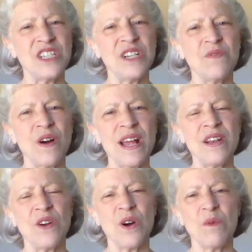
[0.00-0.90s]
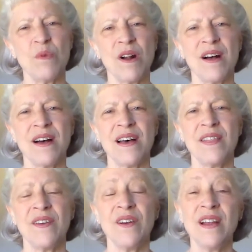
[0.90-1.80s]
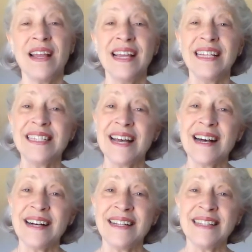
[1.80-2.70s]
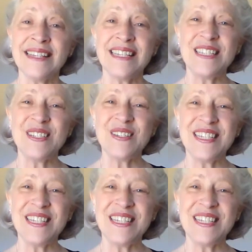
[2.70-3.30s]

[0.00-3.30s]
a friend or brother. Tell it to